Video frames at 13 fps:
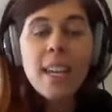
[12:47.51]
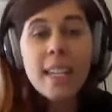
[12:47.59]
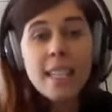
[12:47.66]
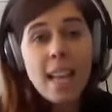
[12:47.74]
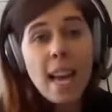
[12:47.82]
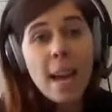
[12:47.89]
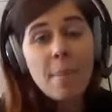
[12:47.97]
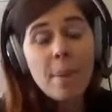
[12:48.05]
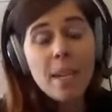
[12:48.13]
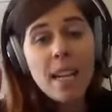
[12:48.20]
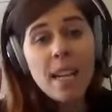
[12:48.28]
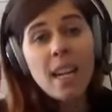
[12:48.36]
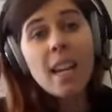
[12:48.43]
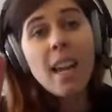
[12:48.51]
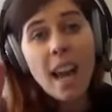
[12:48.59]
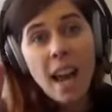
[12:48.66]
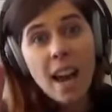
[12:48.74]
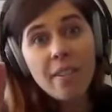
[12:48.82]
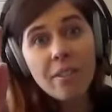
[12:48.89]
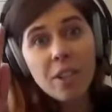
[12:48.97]
it's happening
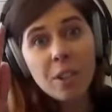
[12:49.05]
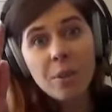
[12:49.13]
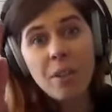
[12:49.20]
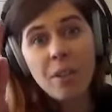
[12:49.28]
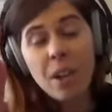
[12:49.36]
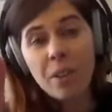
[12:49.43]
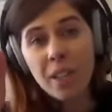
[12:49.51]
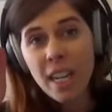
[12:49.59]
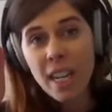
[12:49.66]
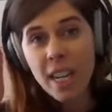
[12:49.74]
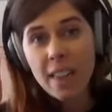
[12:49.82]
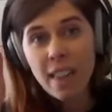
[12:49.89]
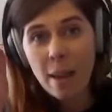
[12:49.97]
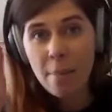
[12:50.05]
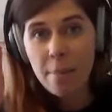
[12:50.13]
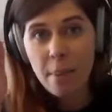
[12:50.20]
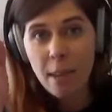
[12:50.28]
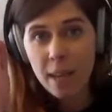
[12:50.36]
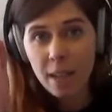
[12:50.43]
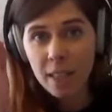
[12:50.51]
after we've already hit that
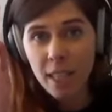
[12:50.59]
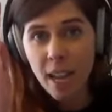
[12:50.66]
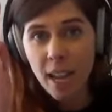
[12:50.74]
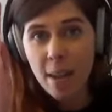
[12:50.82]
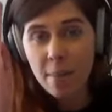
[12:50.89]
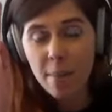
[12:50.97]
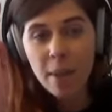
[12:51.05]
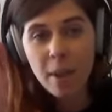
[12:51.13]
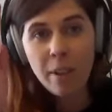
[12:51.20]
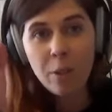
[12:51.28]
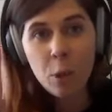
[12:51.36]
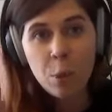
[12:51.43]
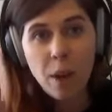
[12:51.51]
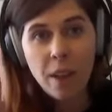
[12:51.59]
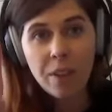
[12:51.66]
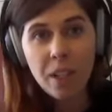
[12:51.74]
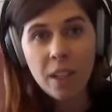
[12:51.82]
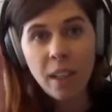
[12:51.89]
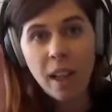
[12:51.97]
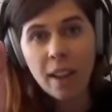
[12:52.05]
middle time of 12
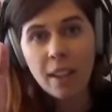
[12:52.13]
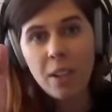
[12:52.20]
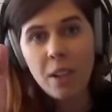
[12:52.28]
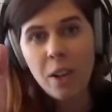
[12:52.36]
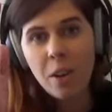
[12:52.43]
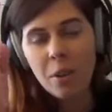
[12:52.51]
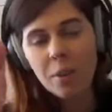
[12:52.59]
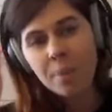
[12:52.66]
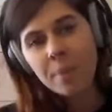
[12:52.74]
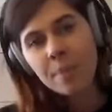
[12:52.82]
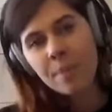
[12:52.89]
o'clock noon.